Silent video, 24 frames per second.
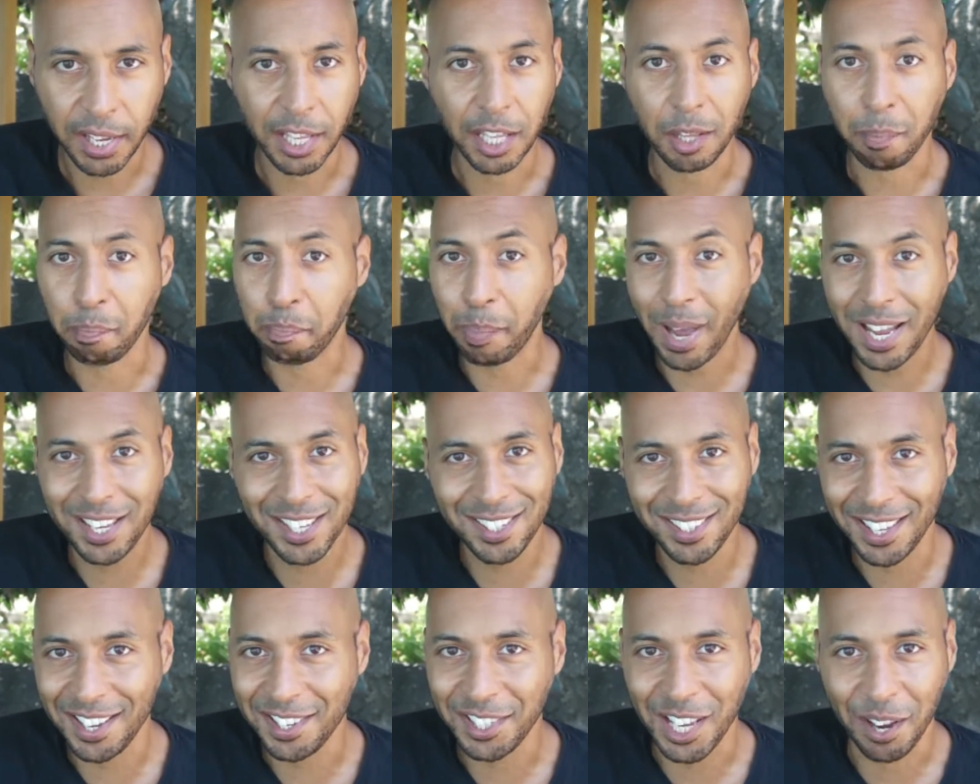They're the
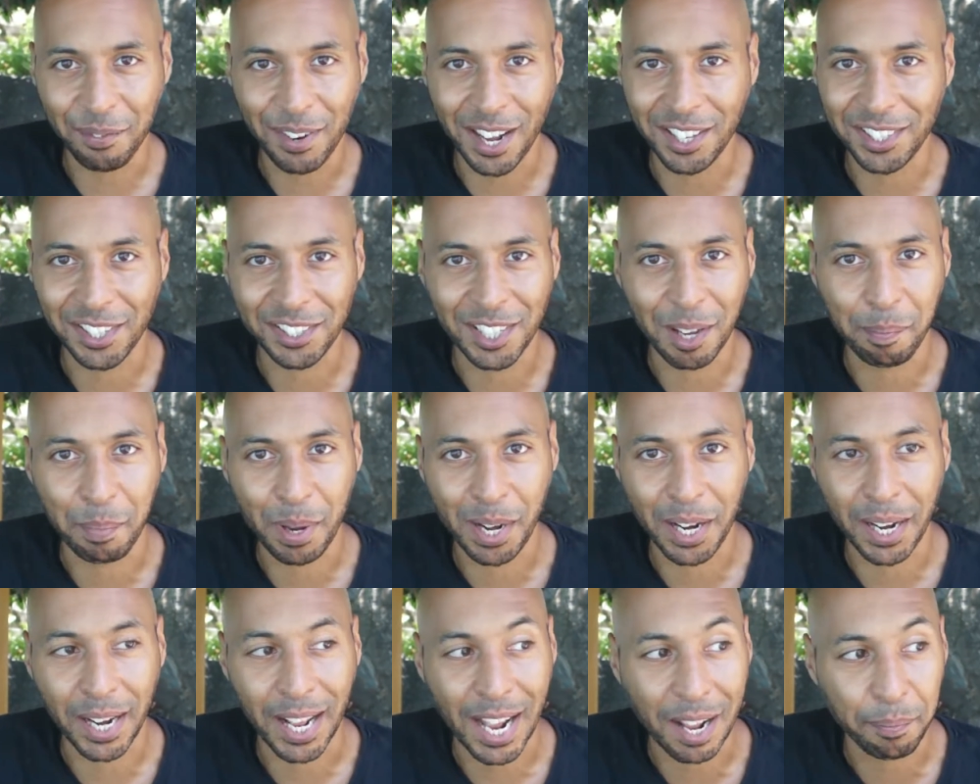best things I've had since I've
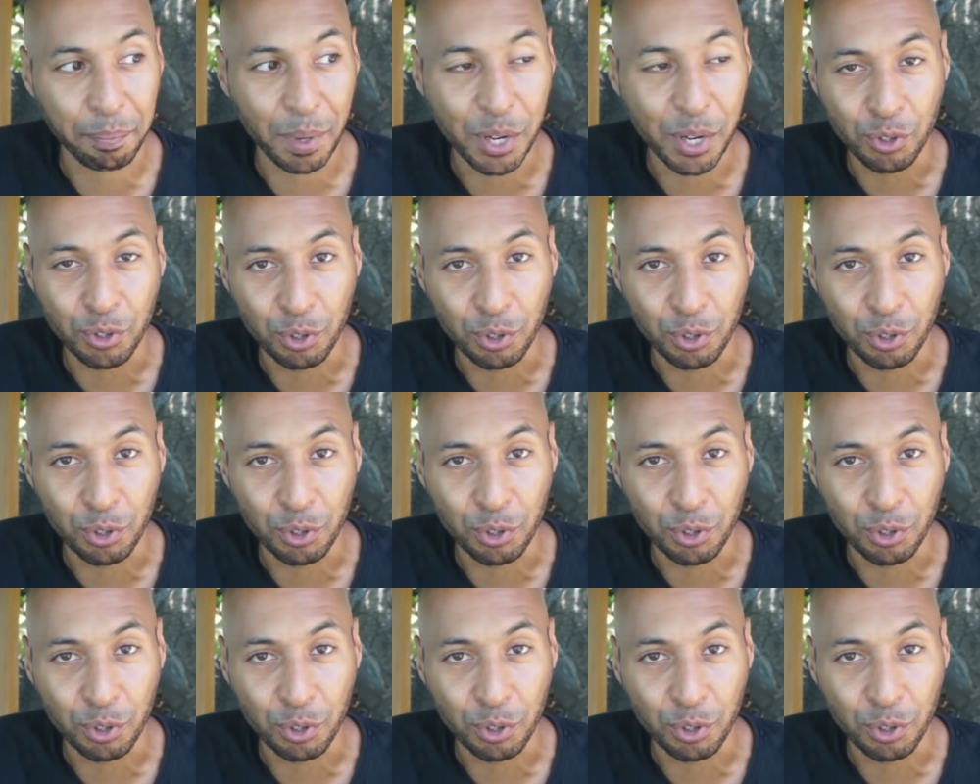been in there. I've